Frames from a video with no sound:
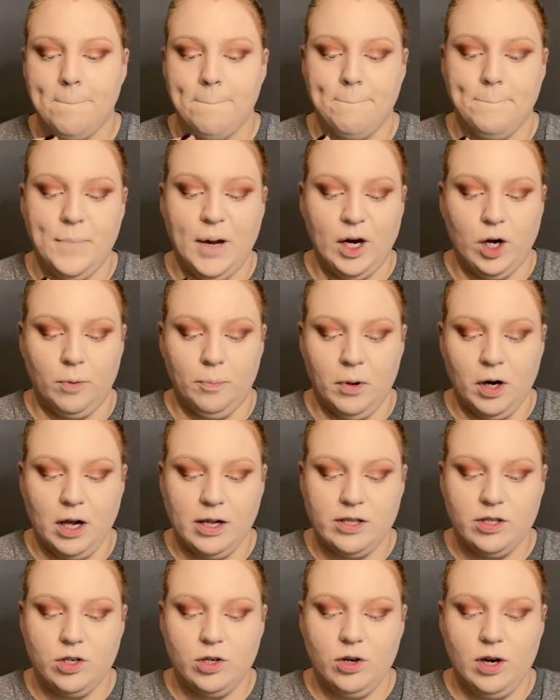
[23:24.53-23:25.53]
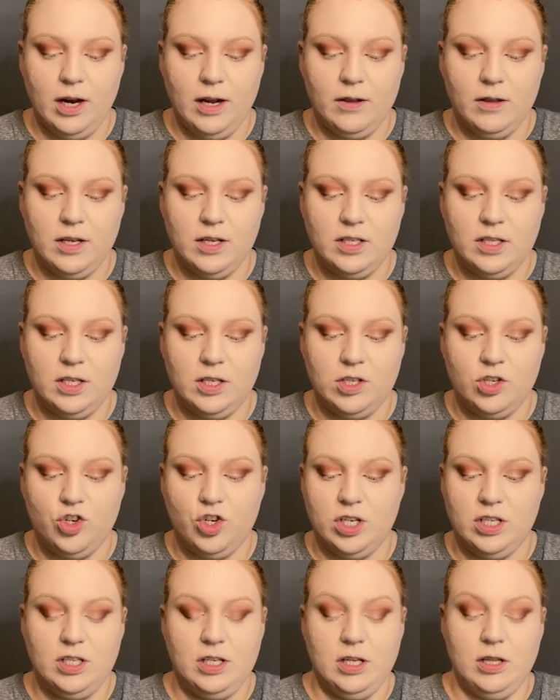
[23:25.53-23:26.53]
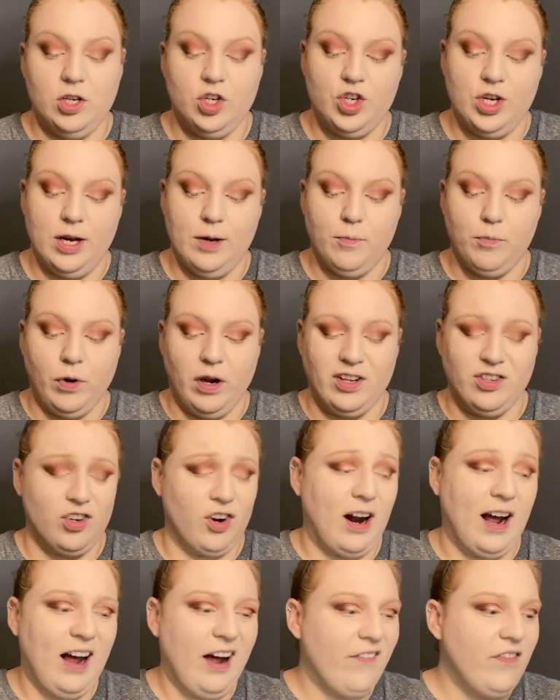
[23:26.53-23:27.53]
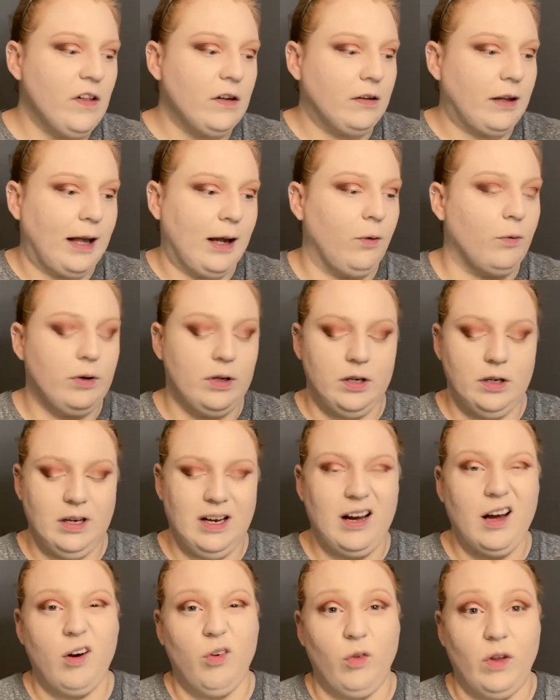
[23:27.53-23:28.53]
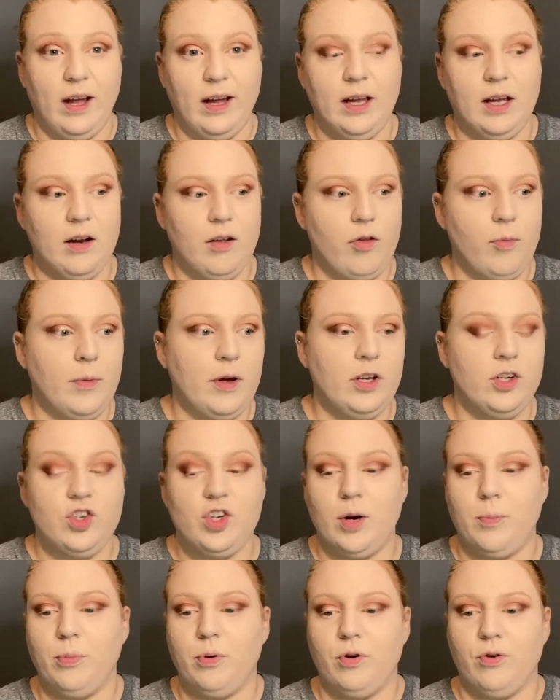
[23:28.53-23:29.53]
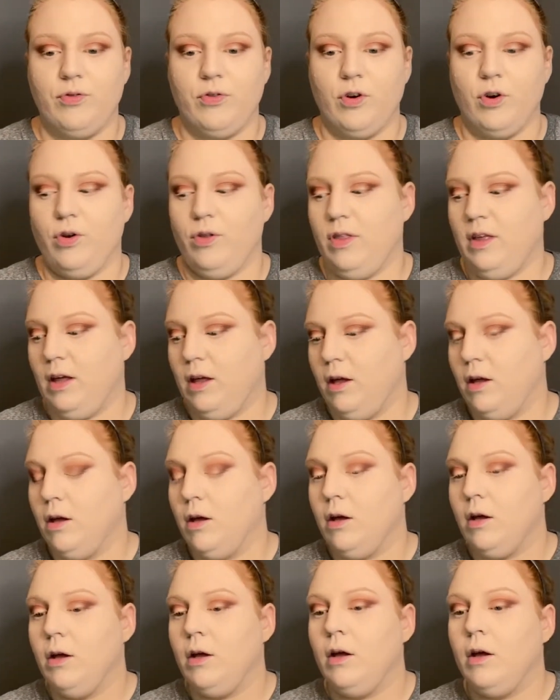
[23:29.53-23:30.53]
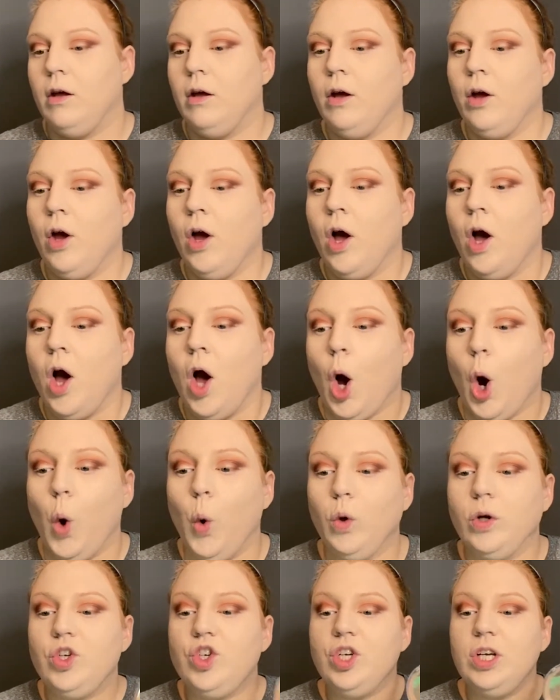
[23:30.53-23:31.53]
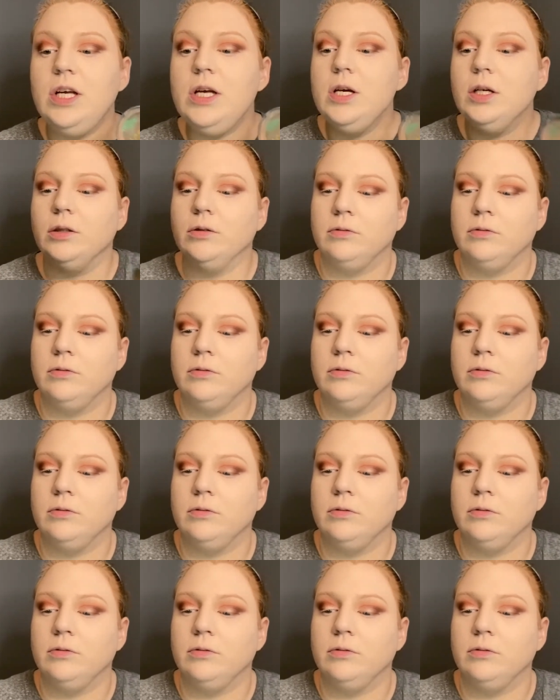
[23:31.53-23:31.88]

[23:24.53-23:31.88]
butter bronzer, and this is just in the shade bronzer. I have the light one. I don't like it as much. I prefer the OG.